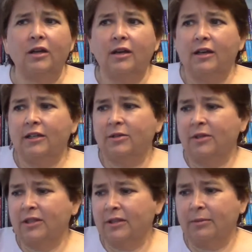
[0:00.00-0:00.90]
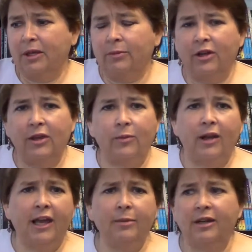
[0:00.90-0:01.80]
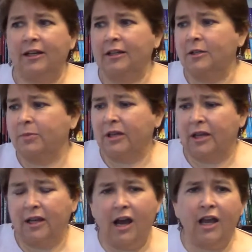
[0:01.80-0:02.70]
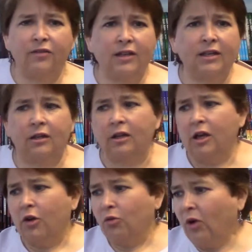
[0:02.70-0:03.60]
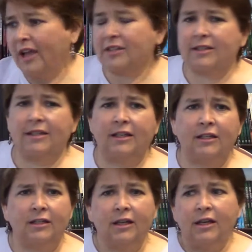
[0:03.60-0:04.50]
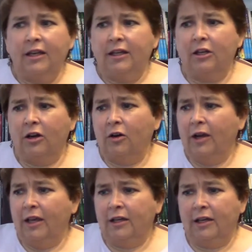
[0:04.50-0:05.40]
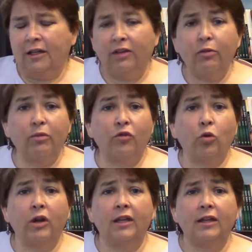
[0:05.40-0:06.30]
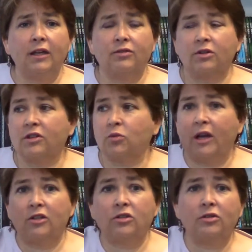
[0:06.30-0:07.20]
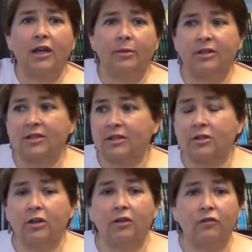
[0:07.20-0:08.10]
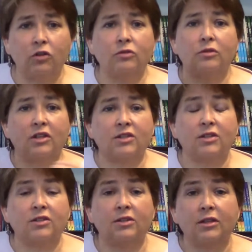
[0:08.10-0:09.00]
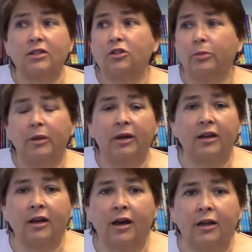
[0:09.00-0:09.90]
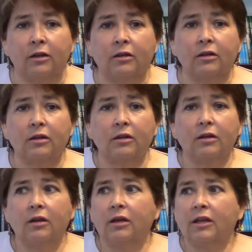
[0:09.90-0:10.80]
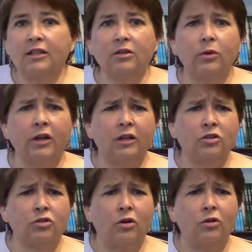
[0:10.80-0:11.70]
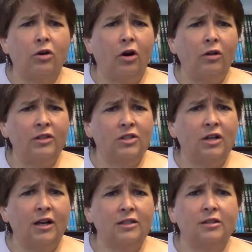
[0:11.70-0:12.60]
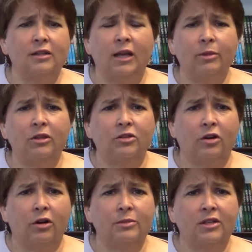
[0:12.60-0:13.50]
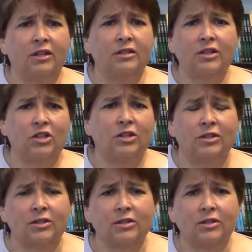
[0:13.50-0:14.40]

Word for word: He's with, been with Laban and he's been conniving and wrestling and you know and, and even before he leaves on his way to Laban, he says, "Look, if you do this, this, and this, you'll be my God." He's the one in control, calling the shots, naming the terms and conditions.